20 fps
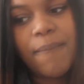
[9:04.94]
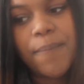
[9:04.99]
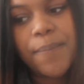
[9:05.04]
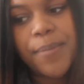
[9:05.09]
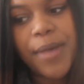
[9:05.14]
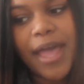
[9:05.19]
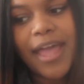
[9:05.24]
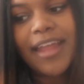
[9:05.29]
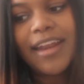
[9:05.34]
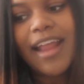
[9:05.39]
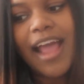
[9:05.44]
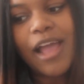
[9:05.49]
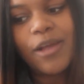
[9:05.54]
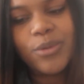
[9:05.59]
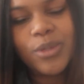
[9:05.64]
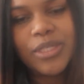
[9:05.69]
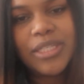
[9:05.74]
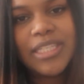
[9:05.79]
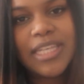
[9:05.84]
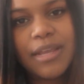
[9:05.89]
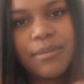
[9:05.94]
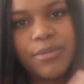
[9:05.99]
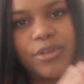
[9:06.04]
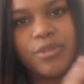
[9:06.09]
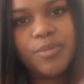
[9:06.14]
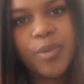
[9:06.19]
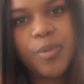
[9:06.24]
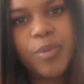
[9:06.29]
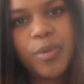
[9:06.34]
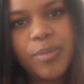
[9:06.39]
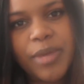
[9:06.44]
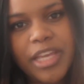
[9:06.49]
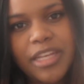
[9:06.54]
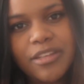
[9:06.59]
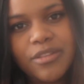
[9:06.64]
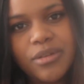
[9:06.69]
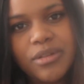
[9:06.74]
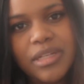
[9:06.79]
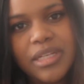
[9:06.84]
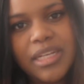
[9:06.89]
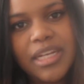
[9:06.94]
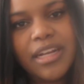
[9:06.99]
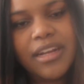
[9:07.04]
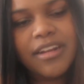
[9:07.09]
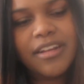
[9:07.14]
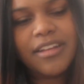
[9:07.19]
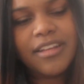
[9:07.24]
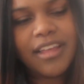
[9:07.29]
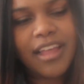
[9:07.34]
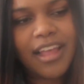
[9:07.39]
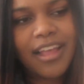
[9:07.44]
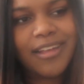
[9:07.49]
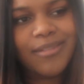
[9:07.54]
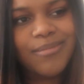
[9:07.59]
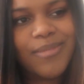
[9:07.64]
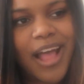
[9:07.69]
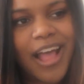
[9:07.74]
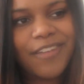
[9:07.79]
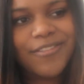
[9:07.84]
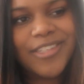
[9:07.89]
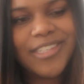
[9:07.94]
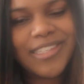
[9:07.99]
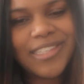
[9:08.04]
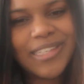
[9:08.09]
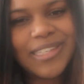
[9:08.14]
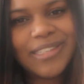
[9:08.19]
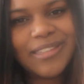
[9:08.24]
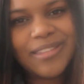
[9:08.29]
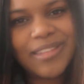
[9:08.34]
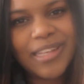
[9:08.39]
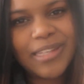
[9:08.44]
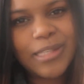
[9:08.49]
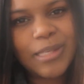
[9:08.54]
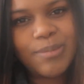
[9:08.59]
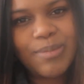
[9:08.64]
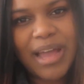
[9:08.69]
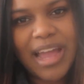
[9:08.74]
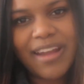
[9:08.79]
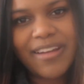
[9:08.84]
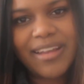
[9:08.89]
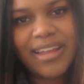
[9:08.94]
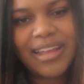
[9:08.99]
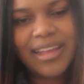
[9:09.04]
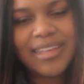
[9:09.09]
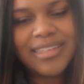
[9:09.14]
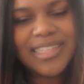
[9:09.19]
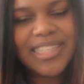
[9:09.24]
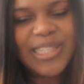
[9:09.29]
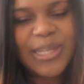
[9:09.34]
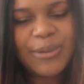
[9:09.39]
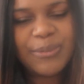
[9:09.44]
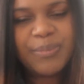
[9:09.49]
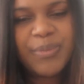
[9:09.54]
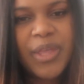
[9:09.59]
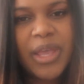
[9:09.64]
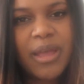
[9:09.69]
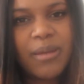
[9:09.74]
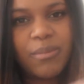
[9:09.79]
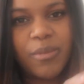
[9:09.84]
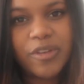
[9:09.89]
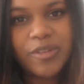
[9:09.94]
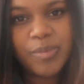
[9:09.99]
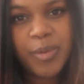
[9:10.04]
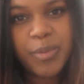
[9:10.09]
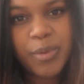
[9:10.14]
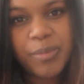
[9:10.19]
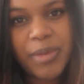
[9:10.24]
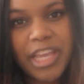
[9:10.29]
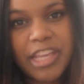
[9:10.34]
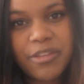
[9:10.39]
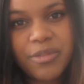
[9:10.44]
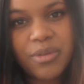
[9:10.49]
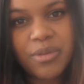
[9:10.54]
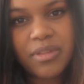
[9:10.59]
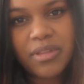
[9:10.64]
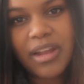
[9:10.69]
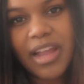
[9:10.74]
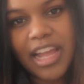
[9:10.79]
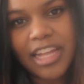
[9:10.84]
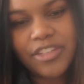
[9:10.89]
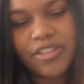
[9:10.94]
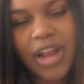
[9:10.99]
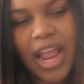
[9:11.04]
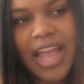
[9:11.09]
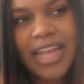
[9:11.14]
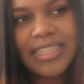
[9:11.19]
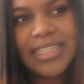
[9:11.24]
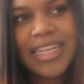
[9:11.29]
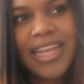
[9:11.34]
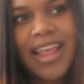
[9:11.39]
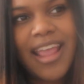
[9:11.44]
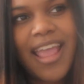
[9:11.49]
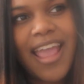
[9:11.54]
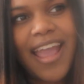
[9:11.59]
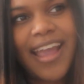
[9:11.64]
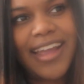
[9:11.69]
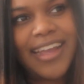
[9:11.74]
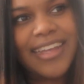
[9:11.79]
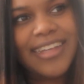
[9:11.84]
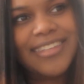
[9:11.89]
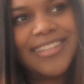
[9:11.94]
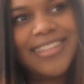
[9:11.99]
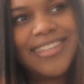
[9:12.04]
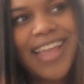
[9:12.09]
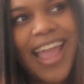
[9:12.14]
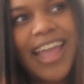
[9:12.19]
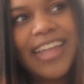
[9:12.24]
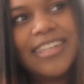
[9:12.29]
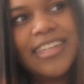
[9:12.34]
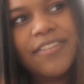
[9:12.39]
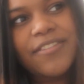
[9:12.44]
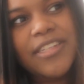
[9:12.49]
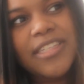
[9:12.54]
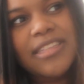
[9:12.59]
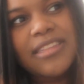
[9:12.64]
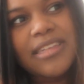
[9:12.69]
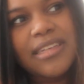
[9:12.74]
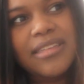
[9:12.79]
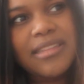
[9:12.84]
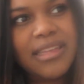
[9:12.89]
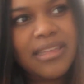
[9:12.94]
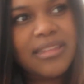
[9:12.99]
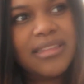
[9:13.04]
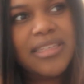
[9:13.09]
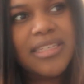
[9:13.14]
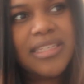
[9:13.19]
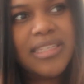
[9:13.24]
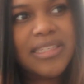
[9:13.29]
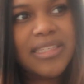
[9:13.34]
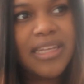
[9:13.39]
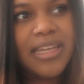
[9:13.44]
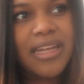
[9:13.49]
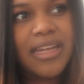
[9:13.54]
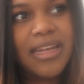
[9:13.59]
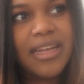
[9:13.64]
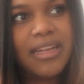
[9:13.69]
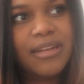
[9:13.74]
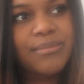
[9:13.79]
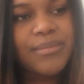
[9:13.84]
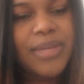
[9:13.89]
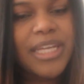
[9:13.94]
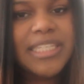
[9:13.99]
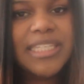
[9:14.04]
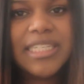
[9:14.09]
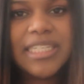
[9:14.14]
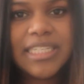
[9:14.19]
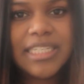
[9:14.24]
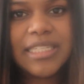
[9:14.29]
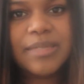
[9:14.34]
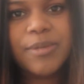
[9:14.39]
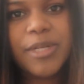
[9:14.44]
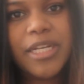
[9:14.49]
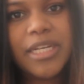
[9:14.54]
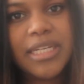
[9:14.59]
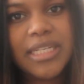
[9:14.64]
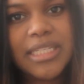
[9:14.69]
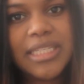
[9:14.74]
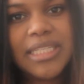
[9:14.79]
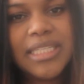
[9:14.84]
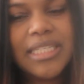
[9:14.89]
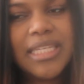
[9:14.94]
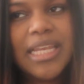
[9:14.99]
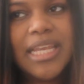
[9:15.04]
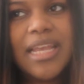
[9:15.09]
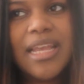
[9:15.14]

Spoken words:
But I will say most people make it through the year. Obviously, they keep hiring us. So most people make it through their contract. And I definitely think that this is an amazing experience.